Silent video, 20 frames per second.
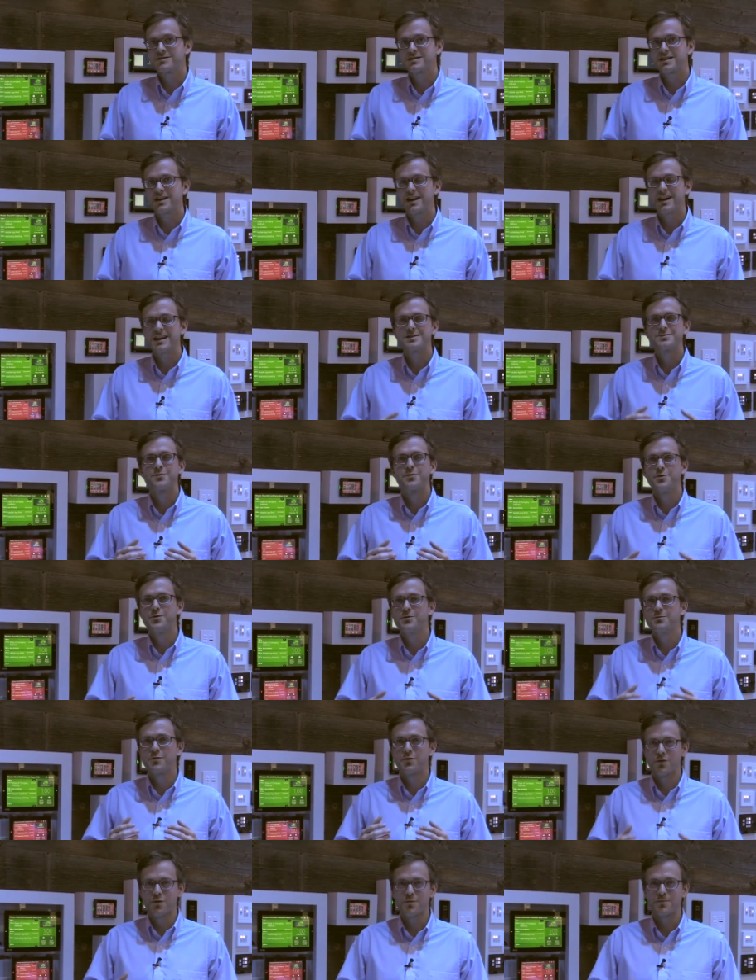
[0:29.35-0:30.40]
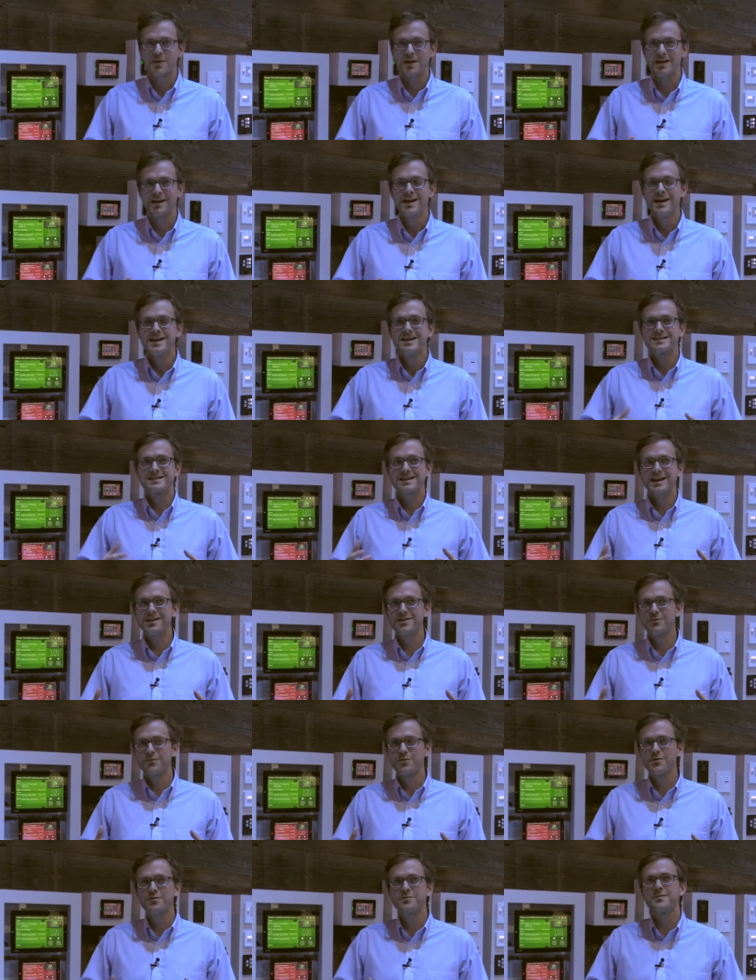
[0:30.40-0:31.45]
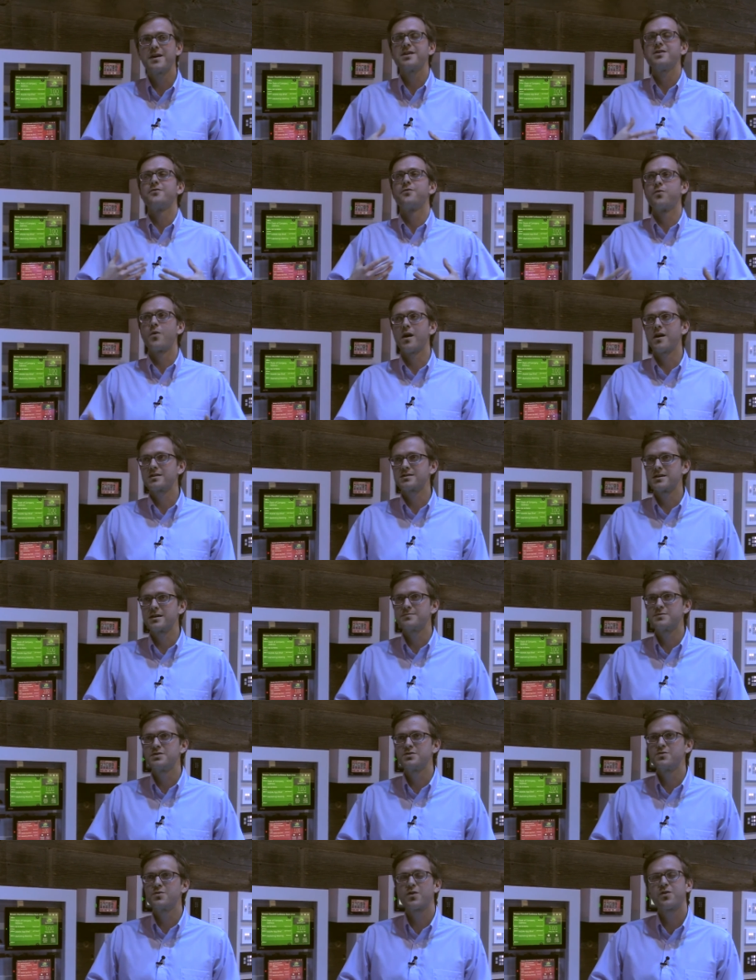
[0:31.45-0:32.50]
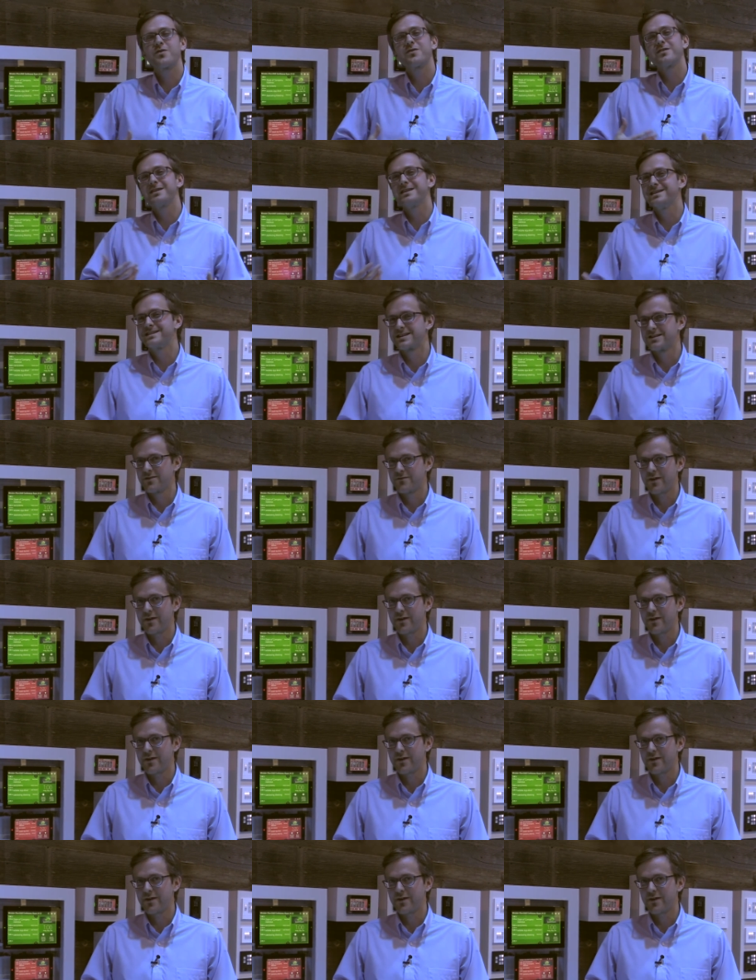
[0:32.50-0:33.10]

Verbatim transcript: is that it has room grouping. Say the room that you've walked up to currently isn't